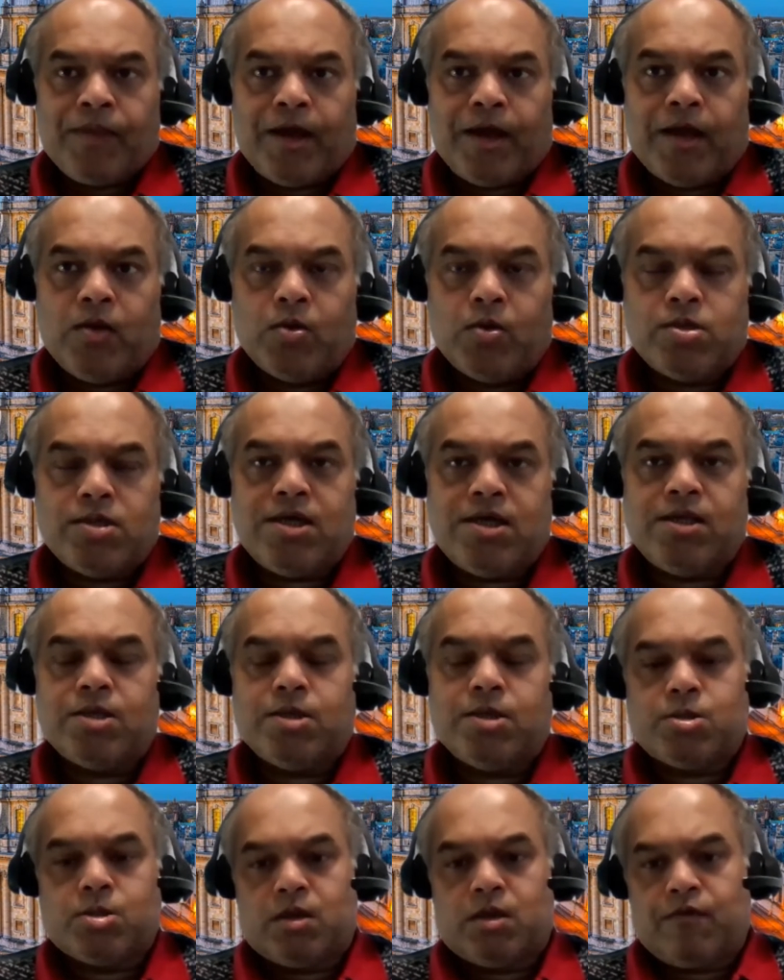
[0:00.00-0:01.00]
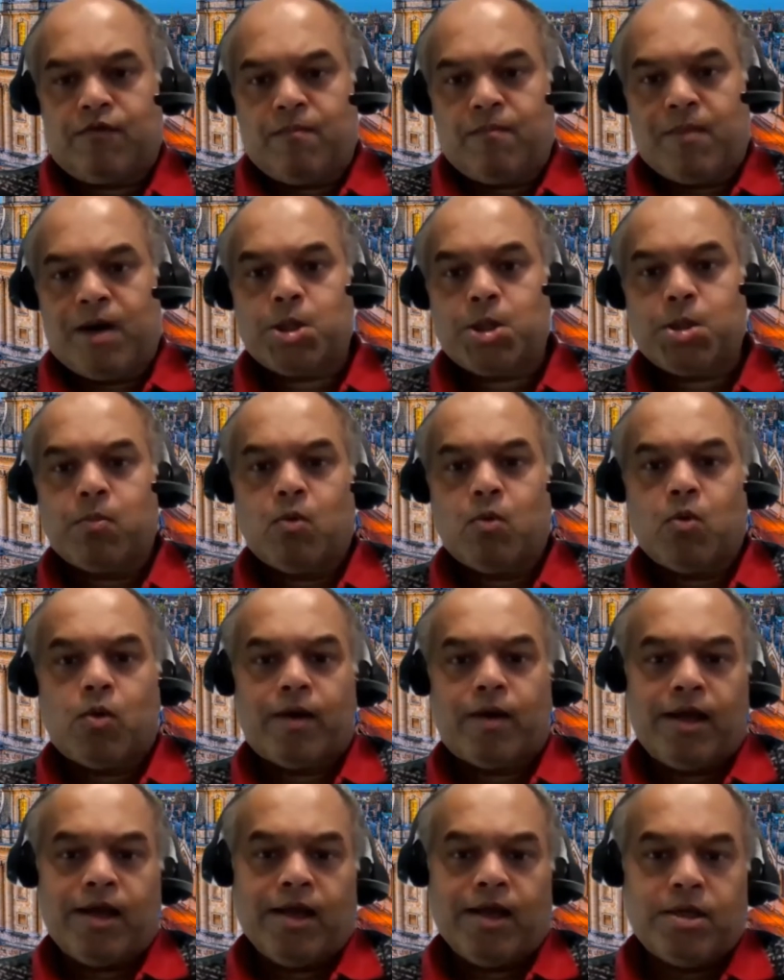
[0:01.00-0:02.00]
And you see this sort of much
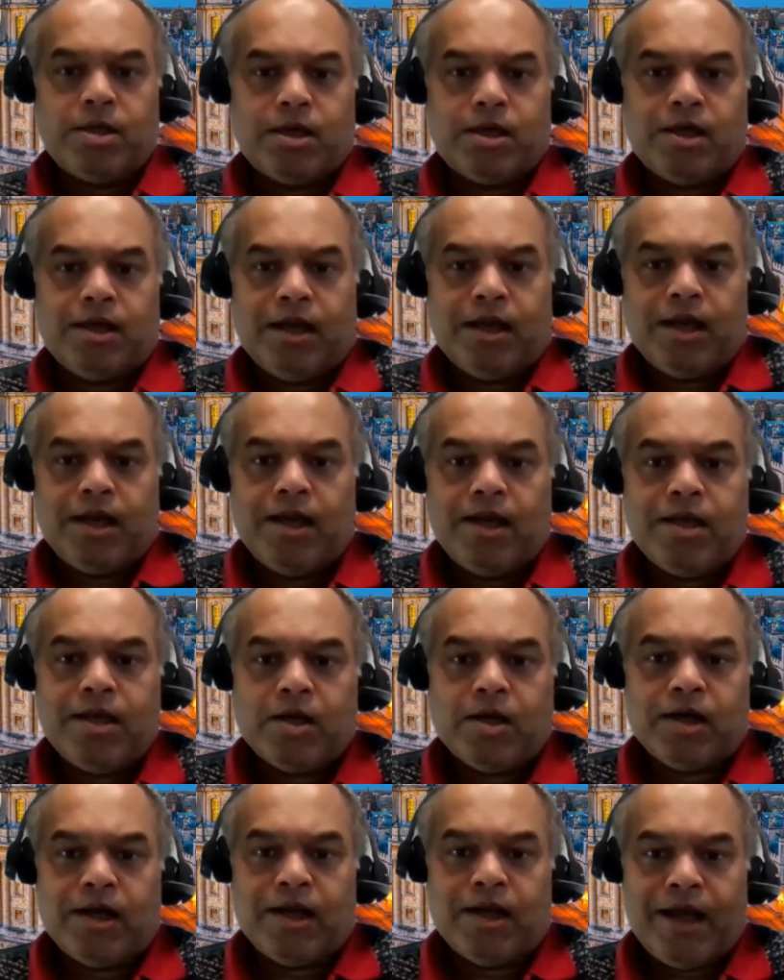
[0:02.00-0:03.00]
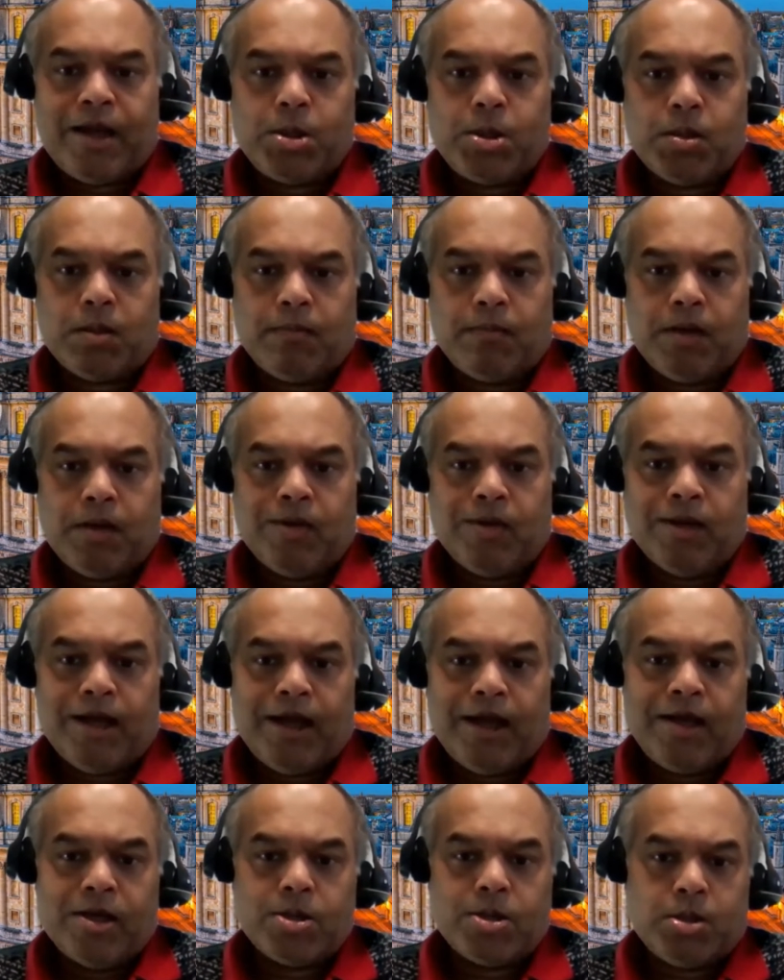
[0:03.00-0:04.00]
more interconnection between
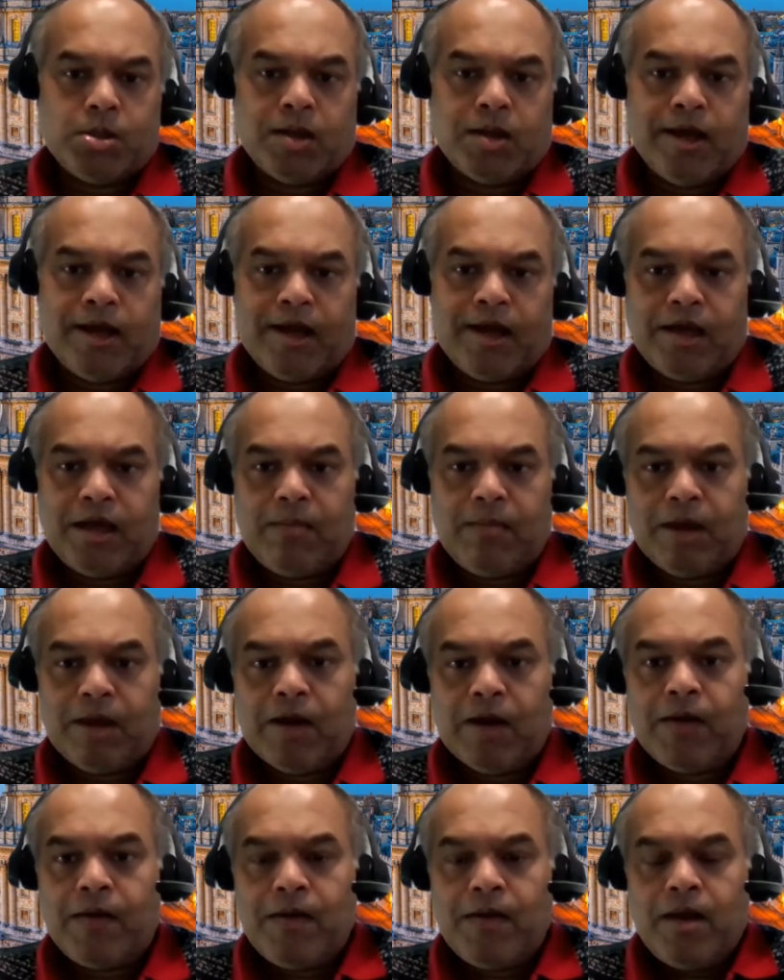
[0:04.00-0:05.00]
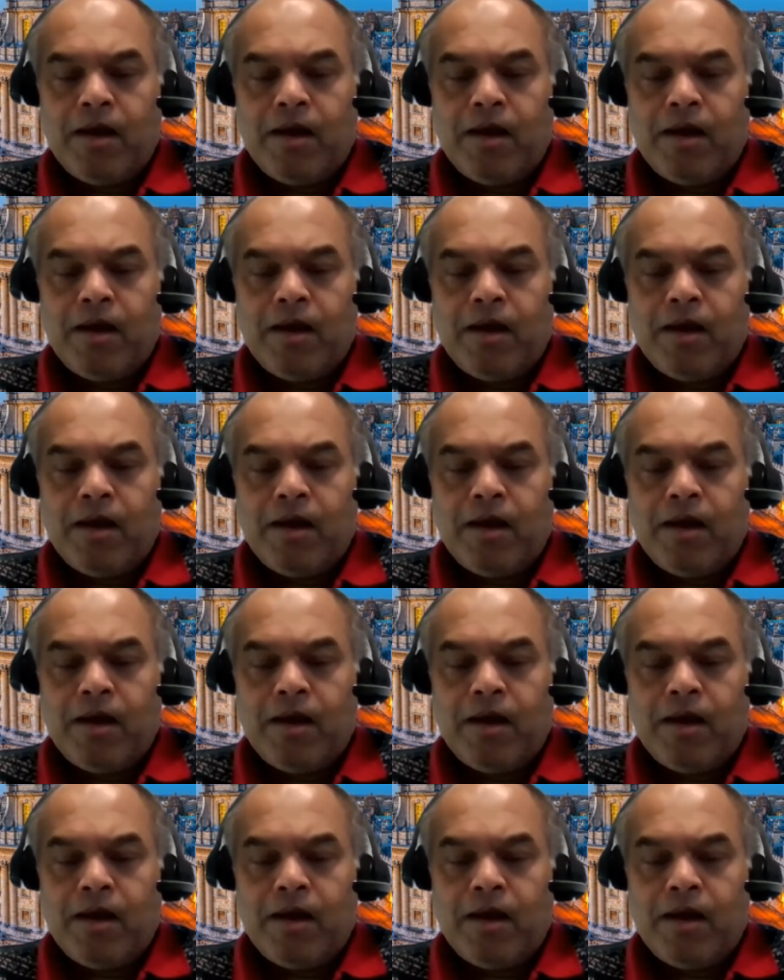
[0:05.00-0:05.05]
industry and academia,